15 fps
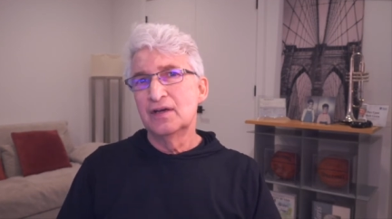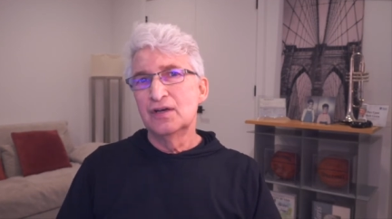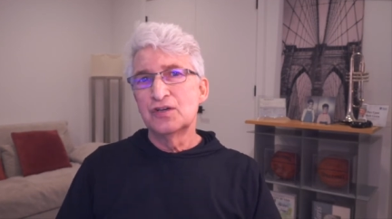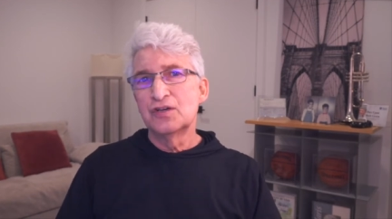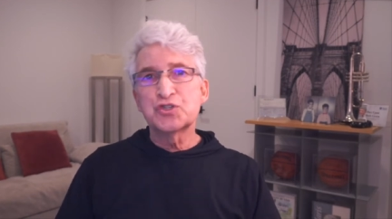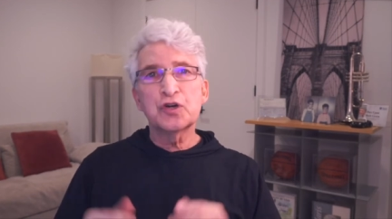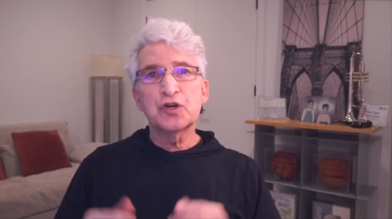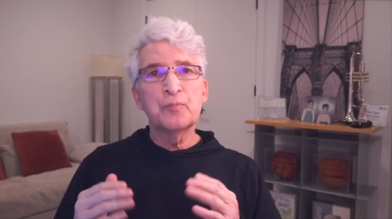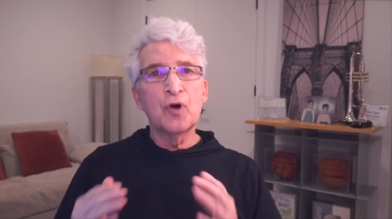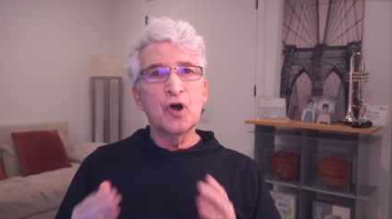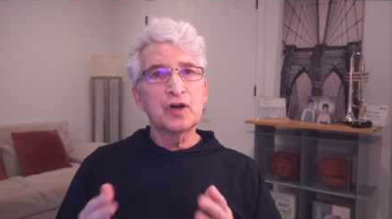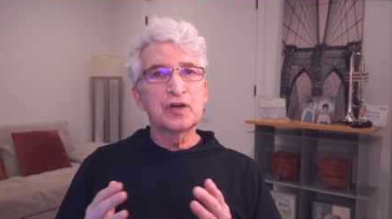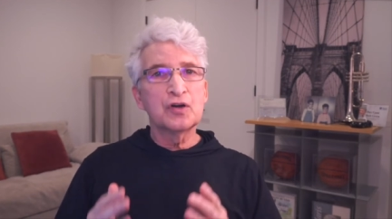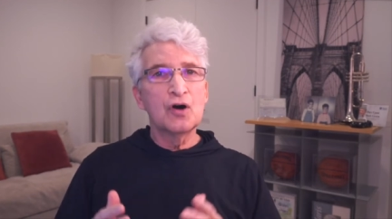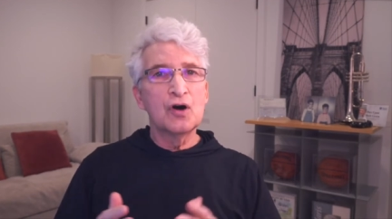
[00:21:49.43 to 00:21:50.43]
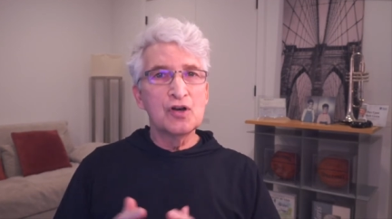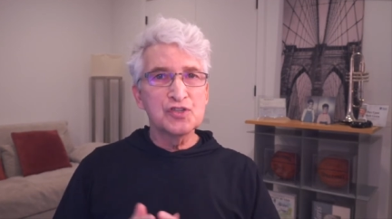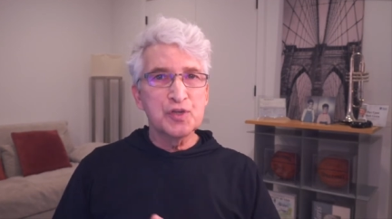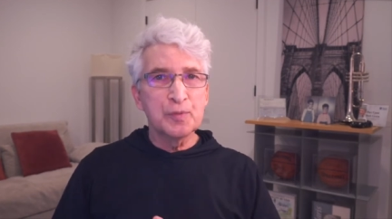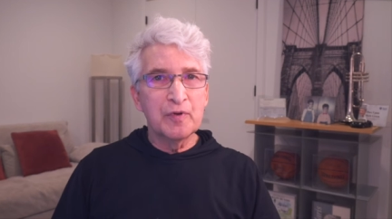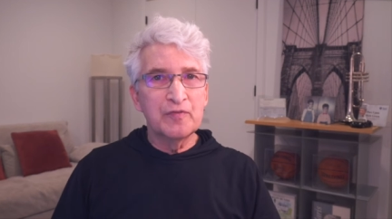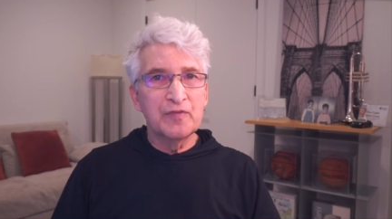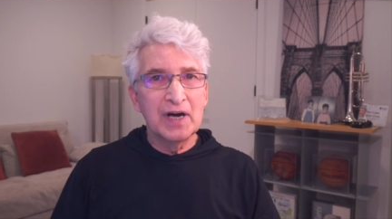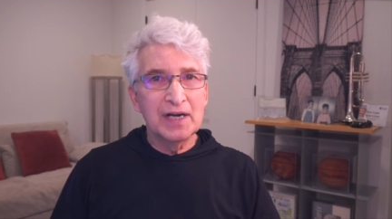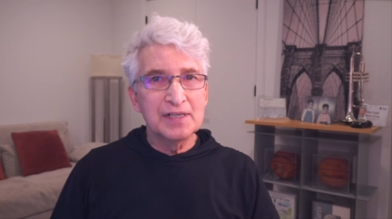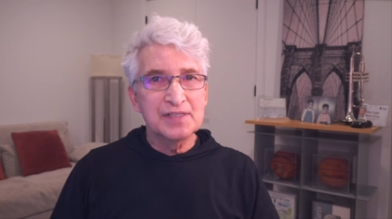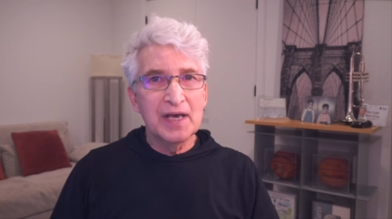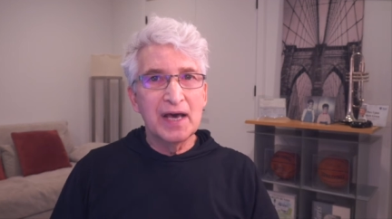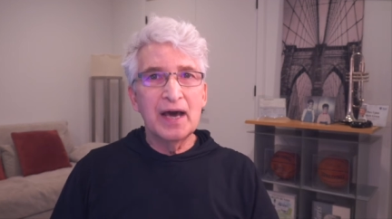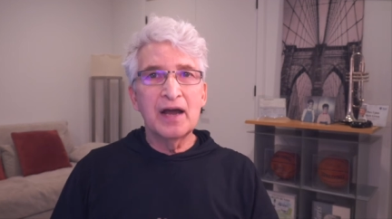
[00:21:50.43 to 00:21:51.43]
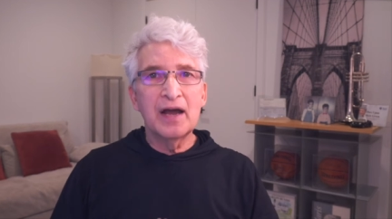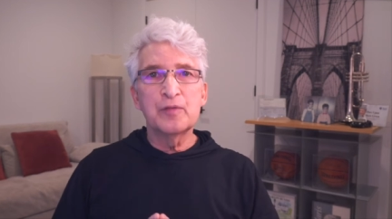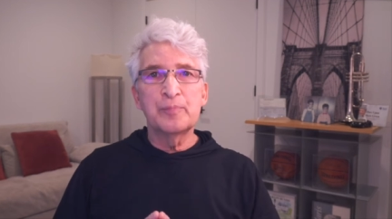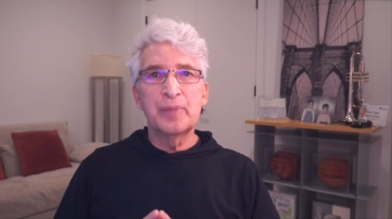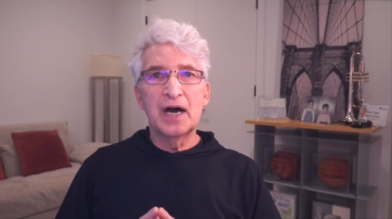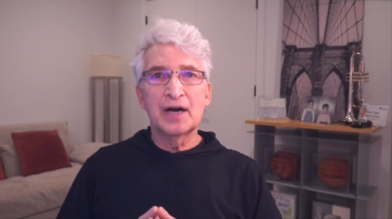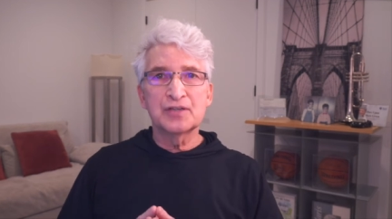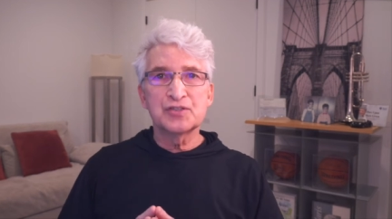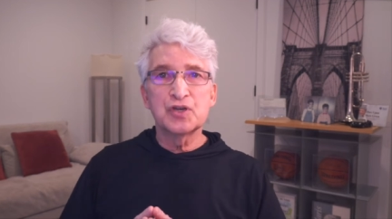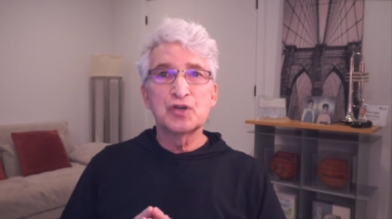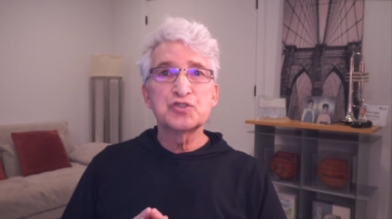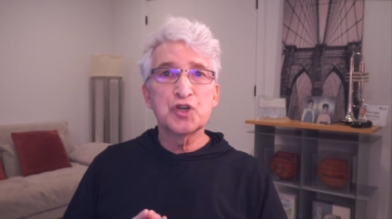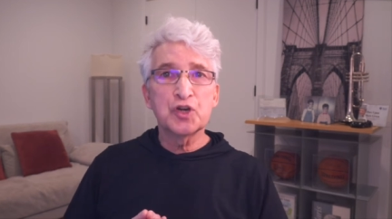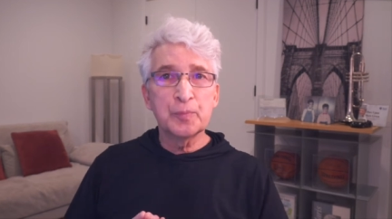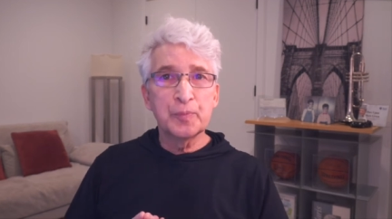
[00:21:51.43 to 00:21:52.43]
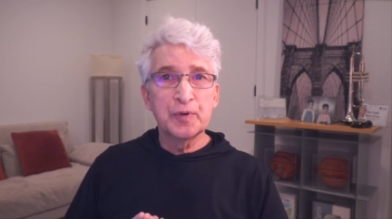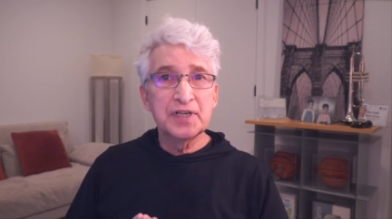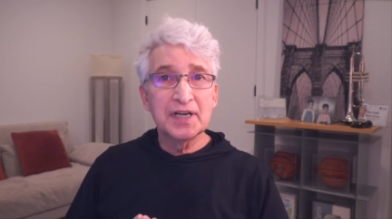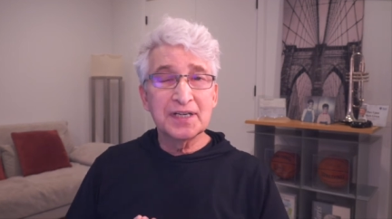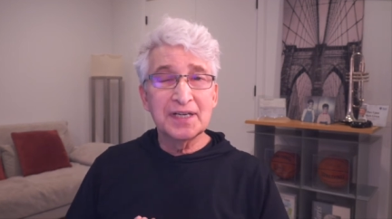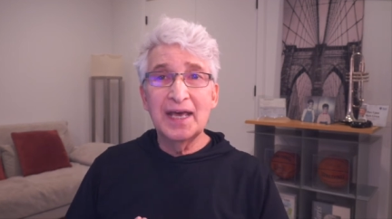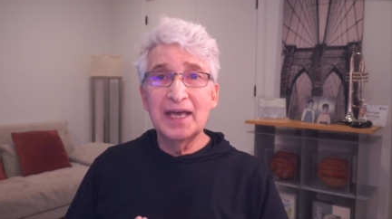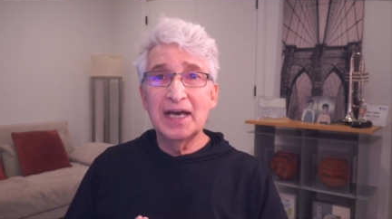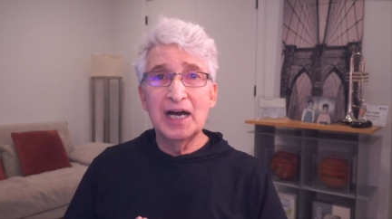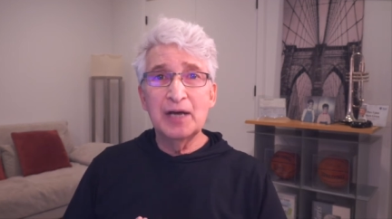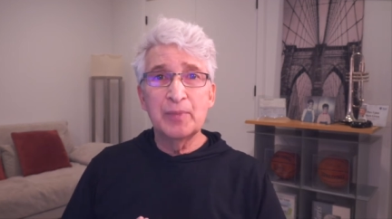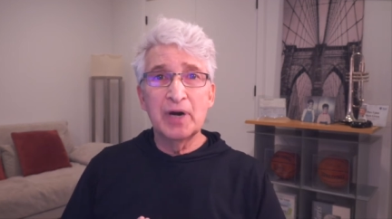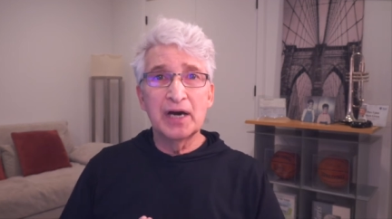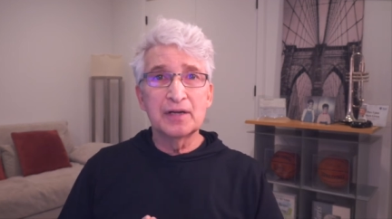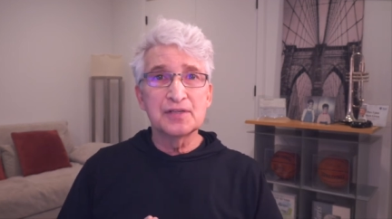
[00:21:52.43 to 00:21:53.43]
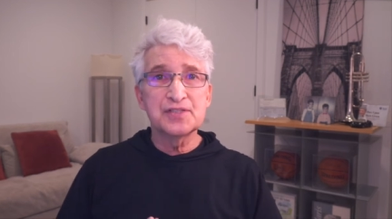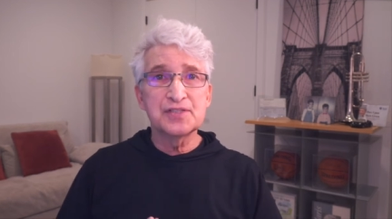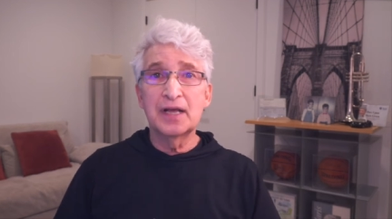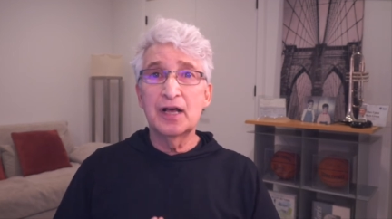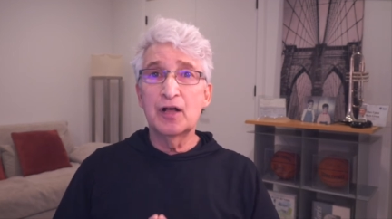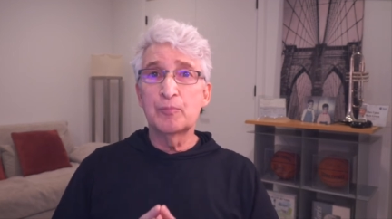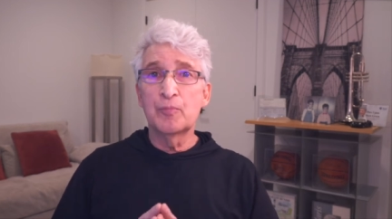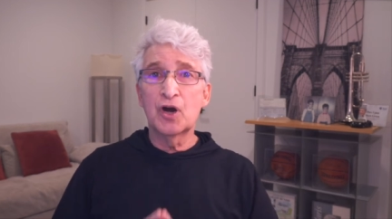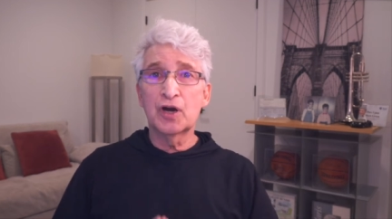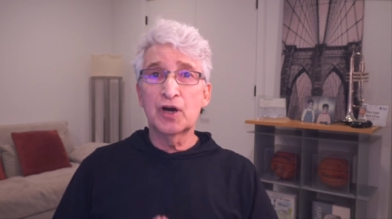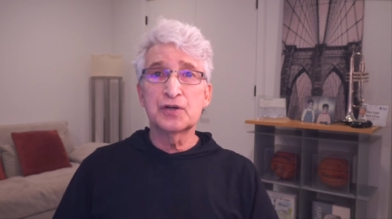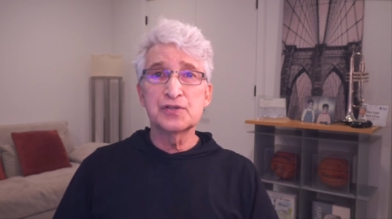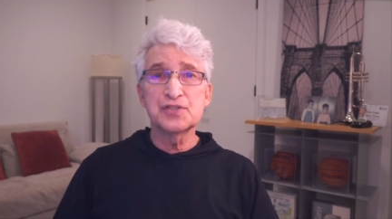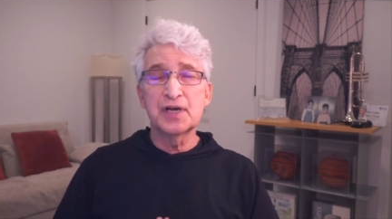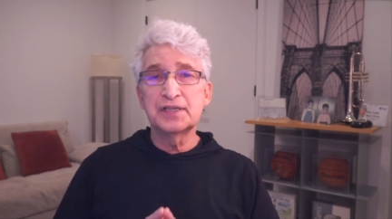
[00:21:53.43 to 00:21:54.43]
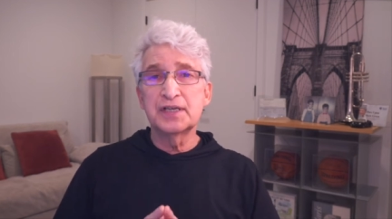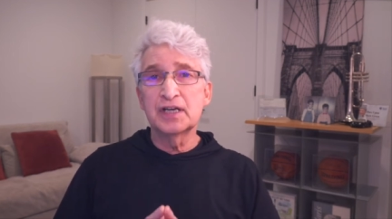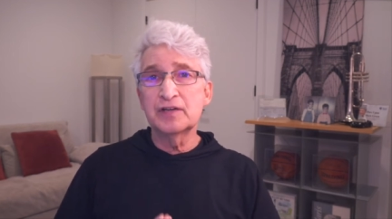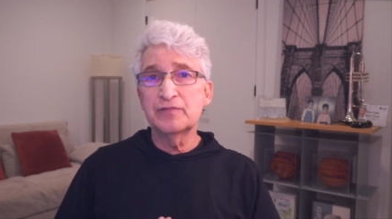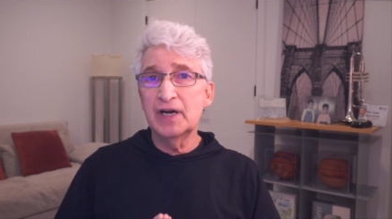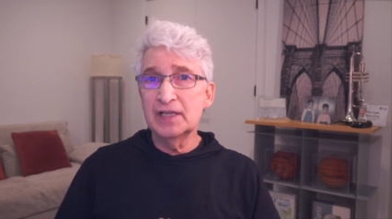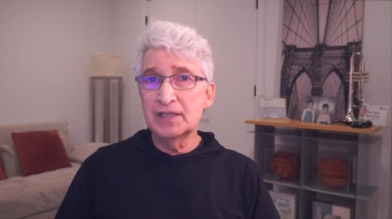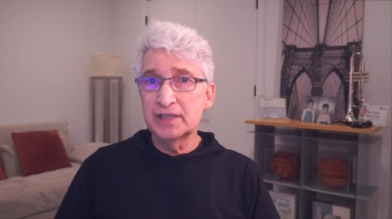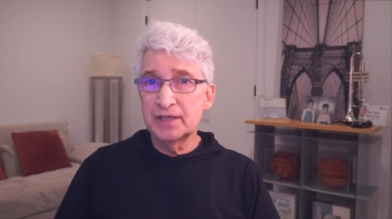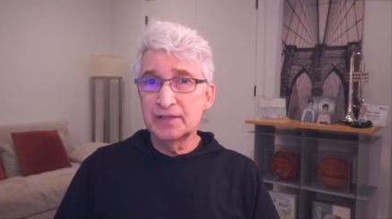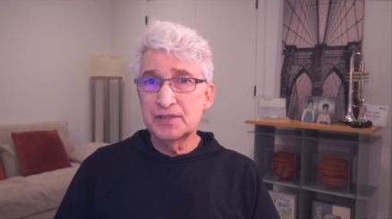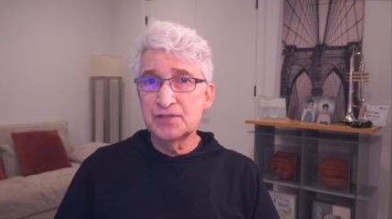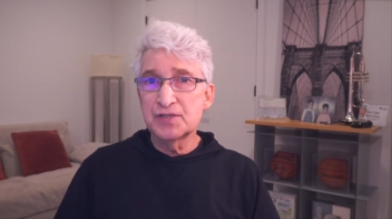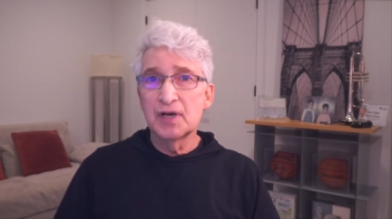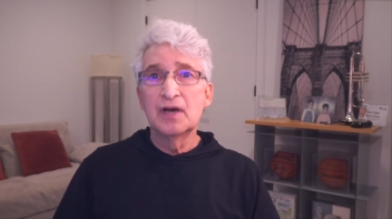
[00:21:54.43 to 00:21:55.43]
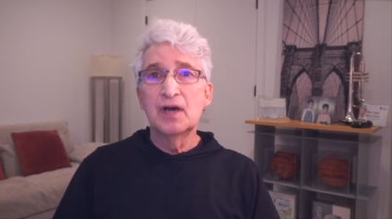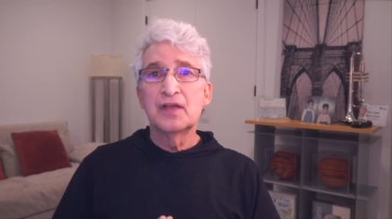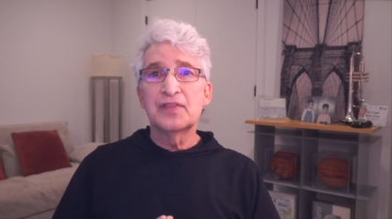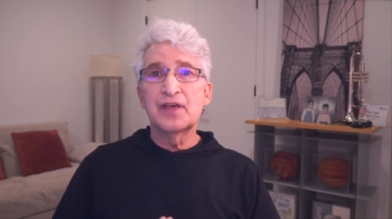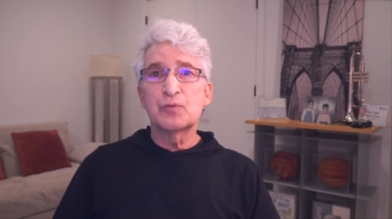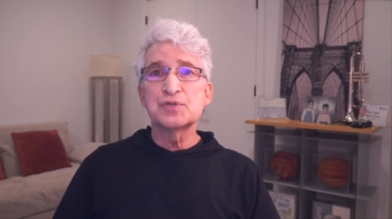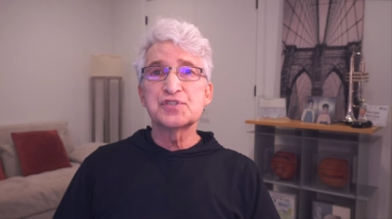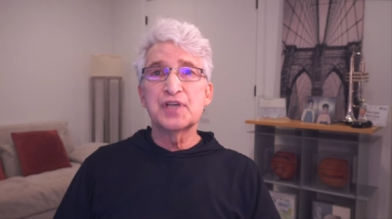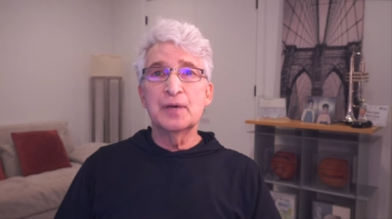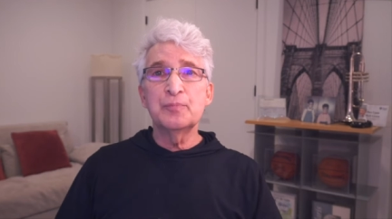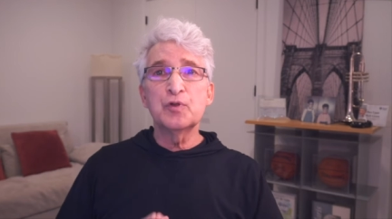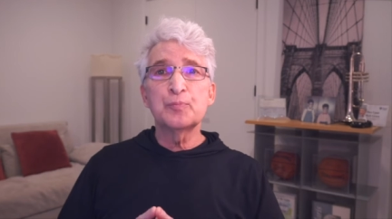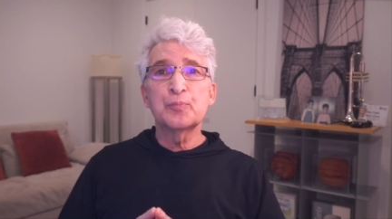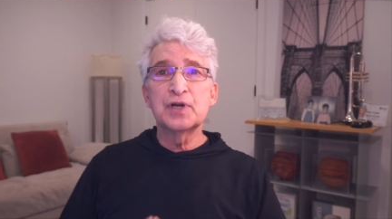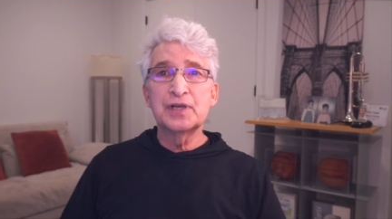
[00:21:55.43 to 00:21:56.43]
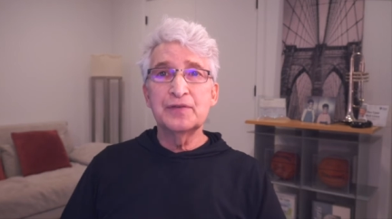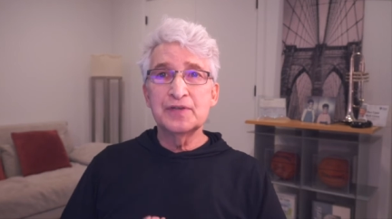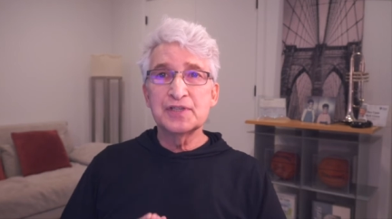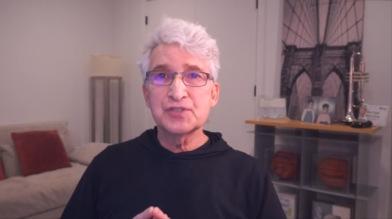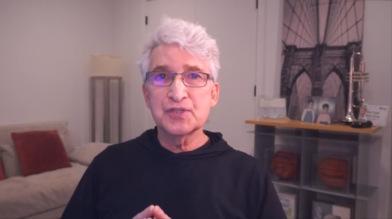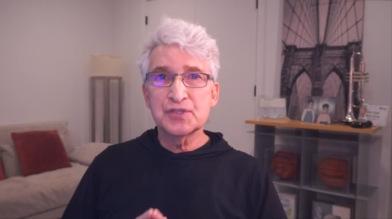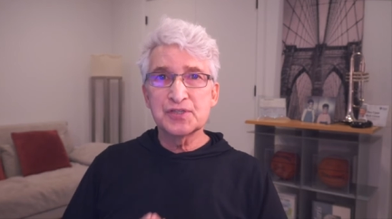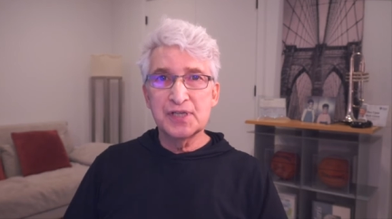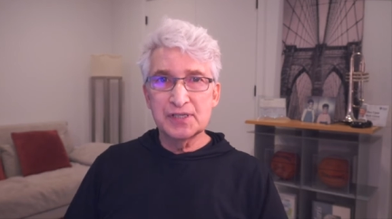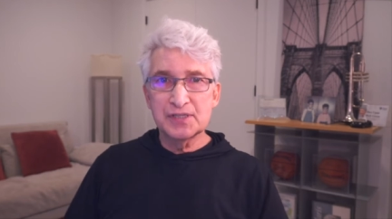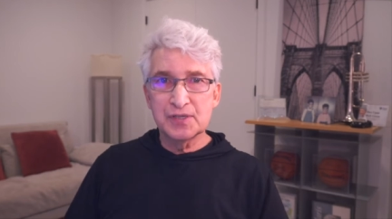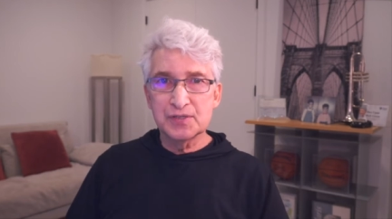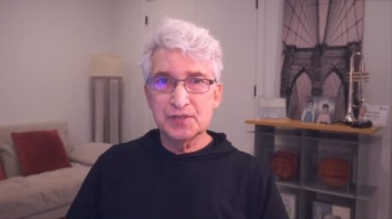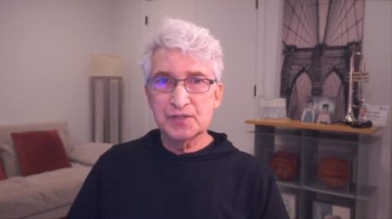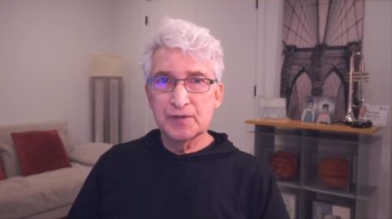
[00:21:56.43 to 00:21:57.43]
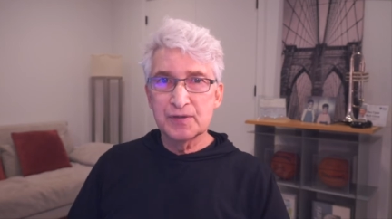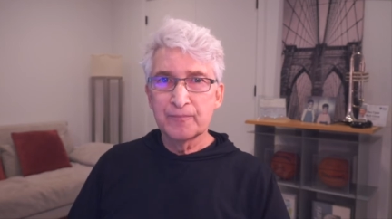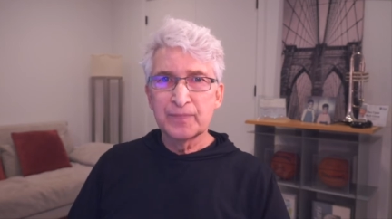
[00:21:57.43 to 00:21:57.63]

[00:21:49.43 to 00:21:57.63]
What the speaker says: Sugar Market also provides out-of-the-box Sugar Predict AI models that help marketers identify leads that resemble previous successes.